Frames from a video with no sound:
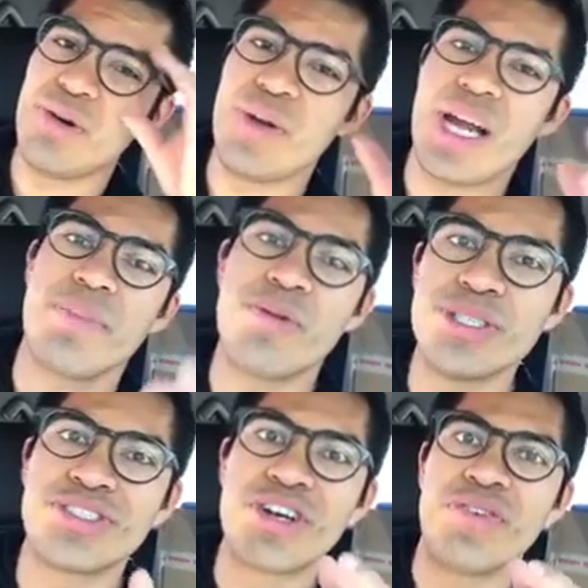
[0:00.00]
We don't got to be
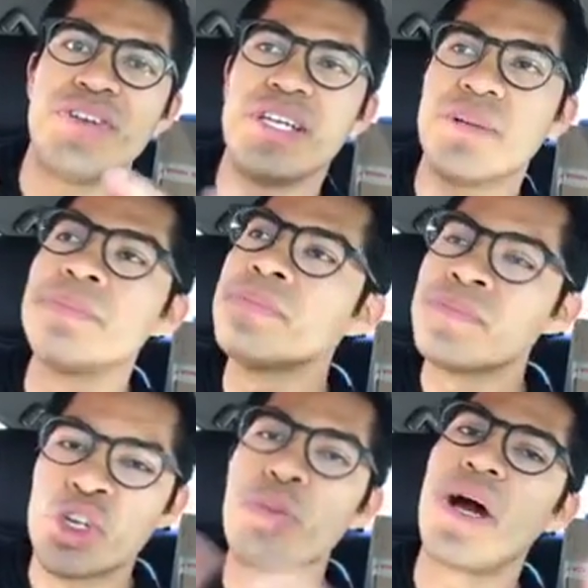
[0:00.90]
reserving it.
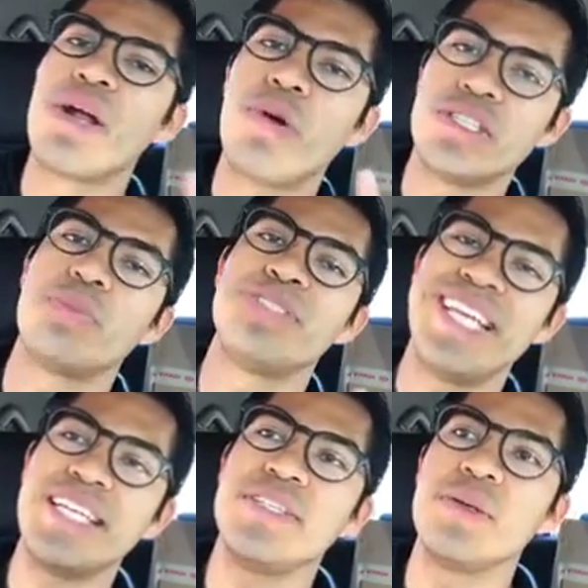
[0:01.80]
Your body wants to
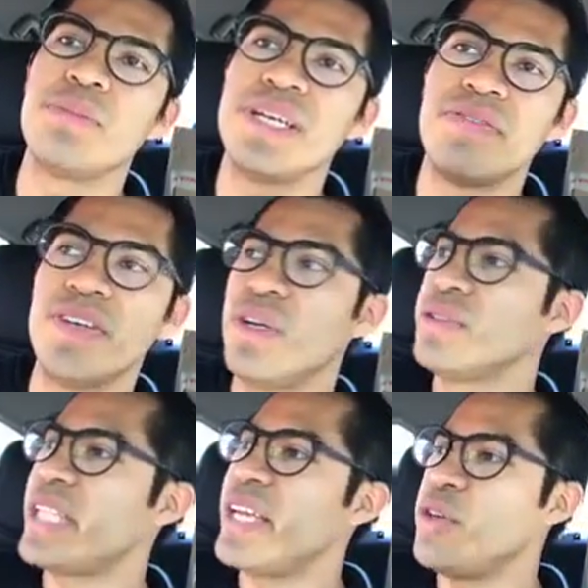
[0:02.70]
protect you. But if it
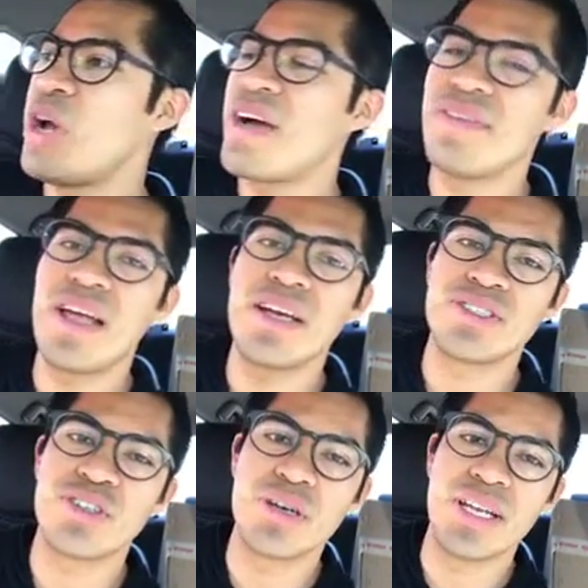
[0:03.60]
knows that you have a lot
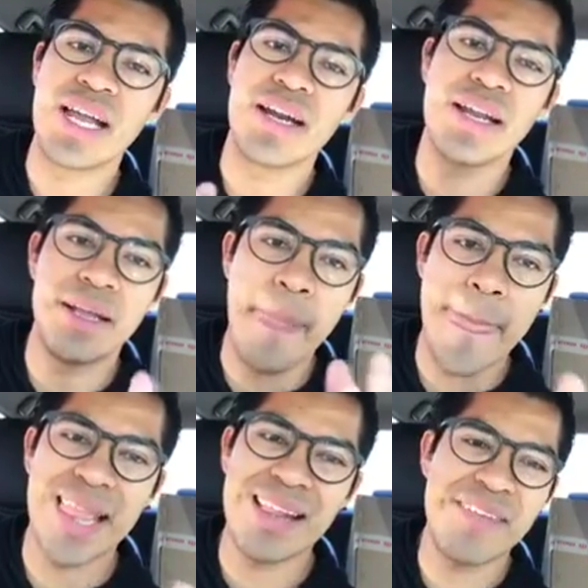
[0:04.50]

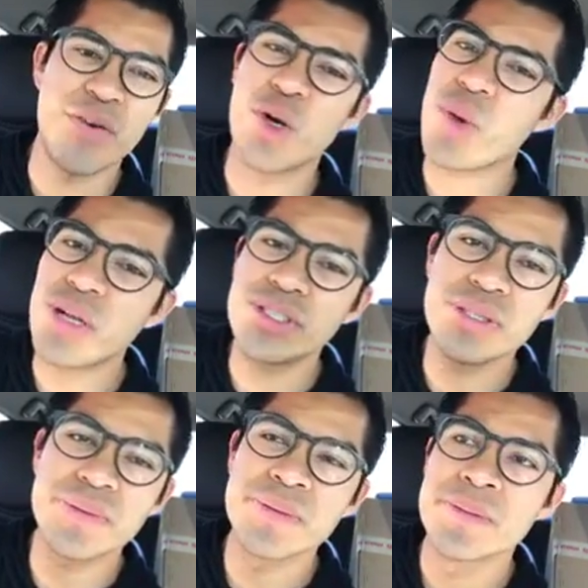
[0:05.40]
of food around
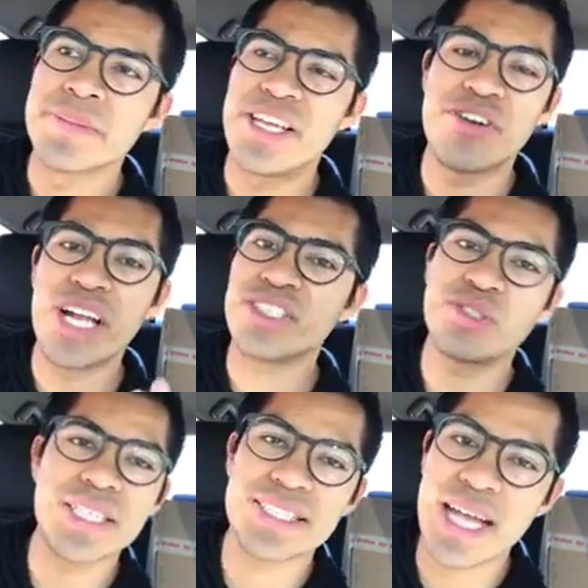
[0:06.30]
you and you're not
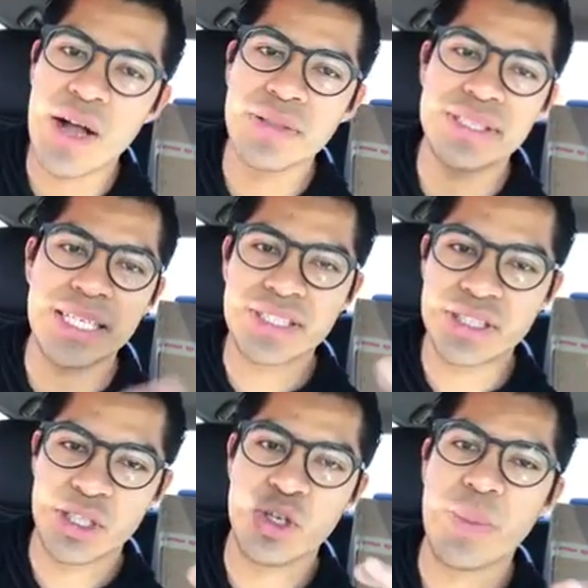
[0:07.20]
stressed out, say
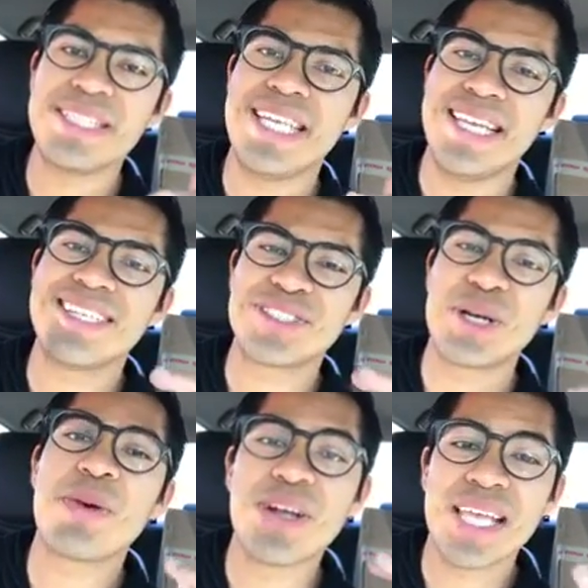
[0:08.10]
because you're maintaining a
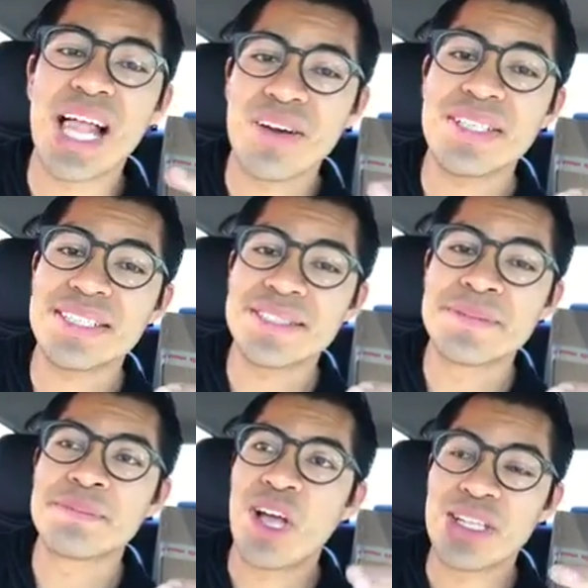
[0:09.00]
certain amount of calories
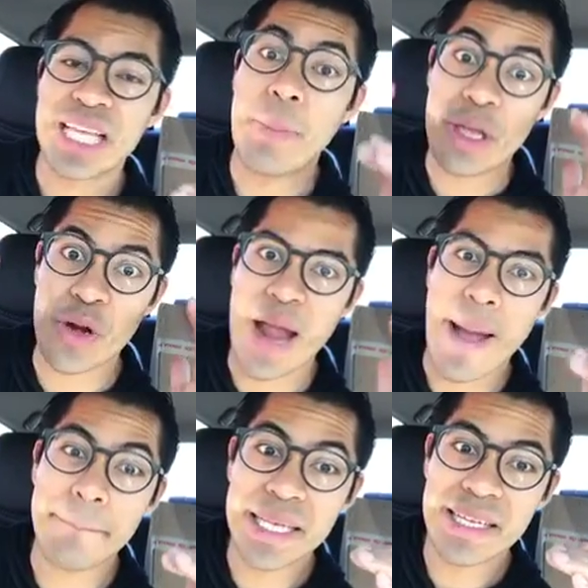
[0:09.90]
all the time and you're
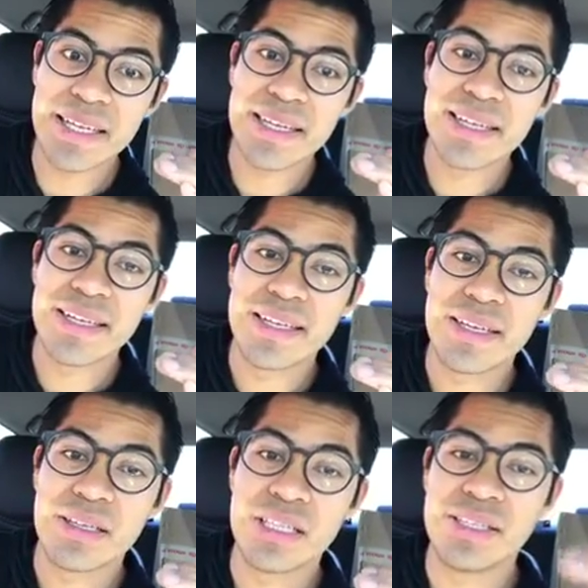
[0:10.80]
happy,
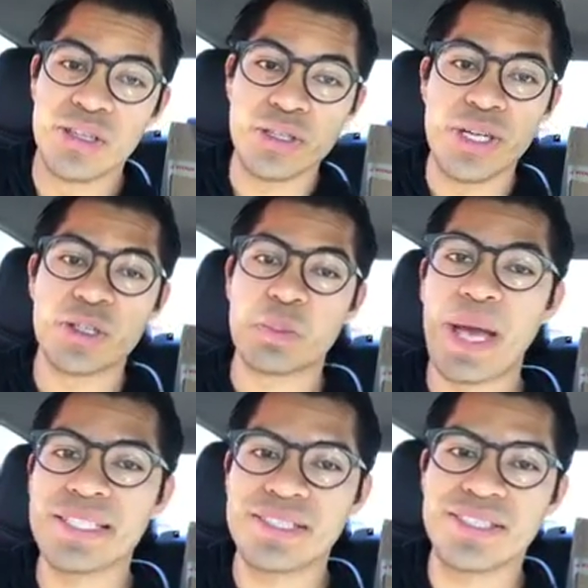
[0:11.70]
those little
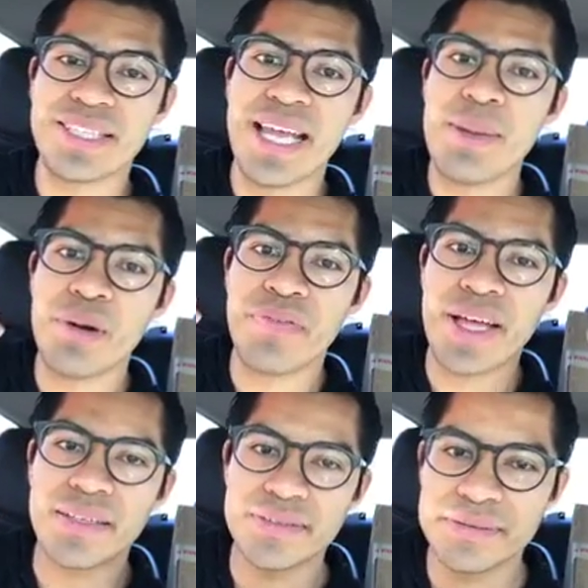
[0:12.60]
spikes just say, hey, burn
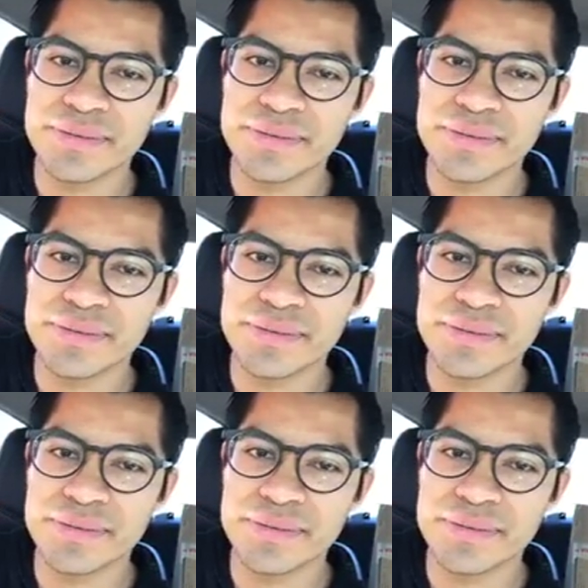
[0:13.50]
fat.